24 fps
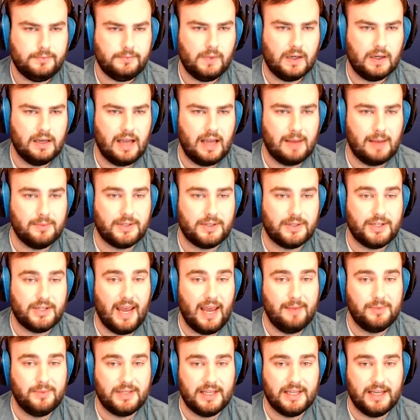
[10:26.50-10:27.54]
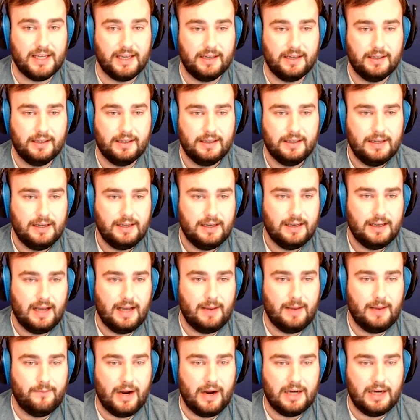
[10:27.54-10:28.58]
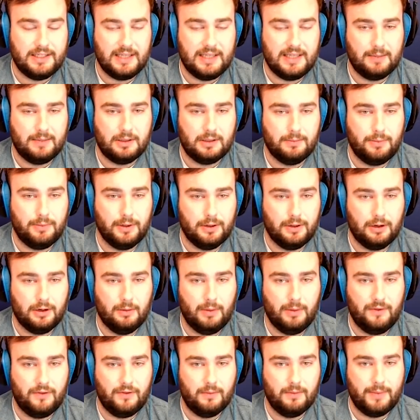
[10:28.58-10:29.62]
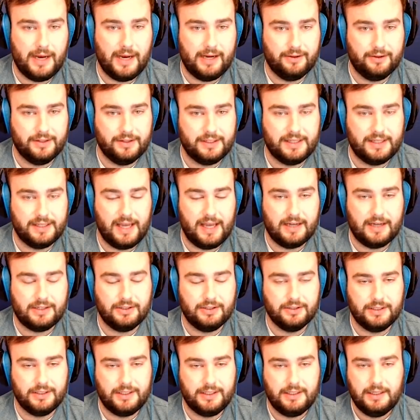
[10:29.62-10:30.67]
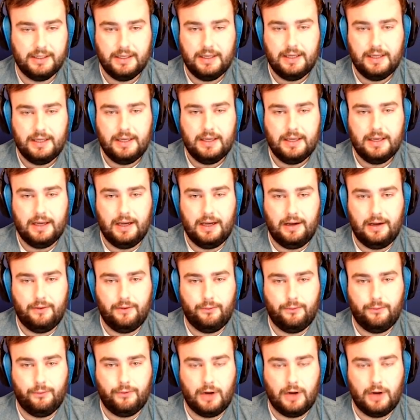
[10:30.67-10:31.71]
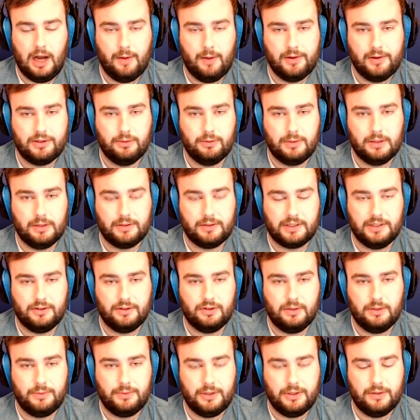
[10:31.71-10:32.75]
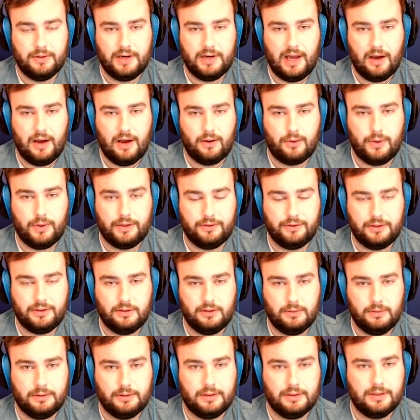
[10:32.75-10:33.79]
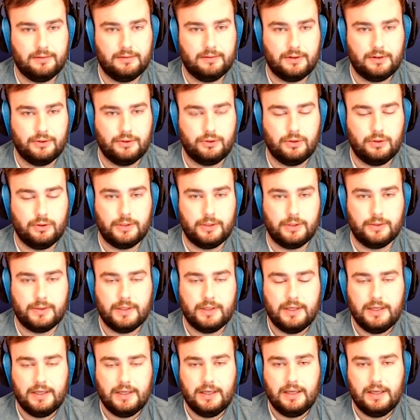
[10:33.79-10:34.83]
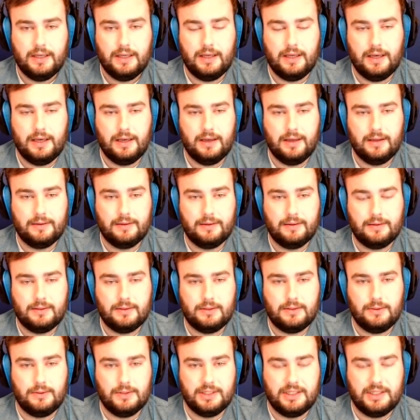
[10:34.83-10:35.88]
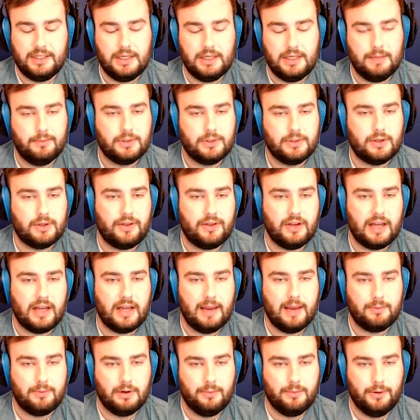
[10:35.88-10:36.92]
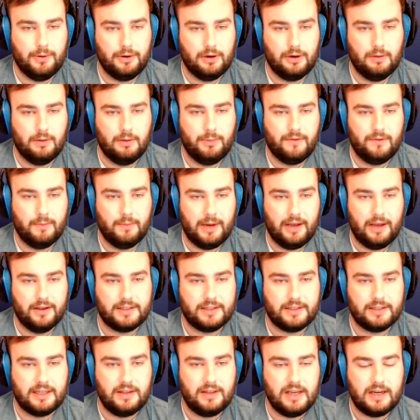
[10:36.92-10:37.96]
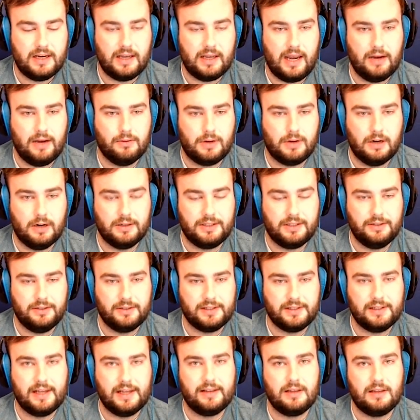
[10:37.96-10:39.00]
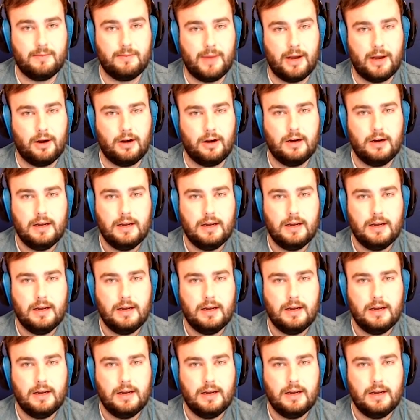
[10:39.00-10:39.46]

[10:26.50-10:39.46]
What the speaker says: I'm very tempted to put her above the Bilious, actually, for how much she'll be able to contribute and how quickly she'll be able to contribute to the team. So I think I am going to put her above the Bilious. I think Edelgard is still slightly better,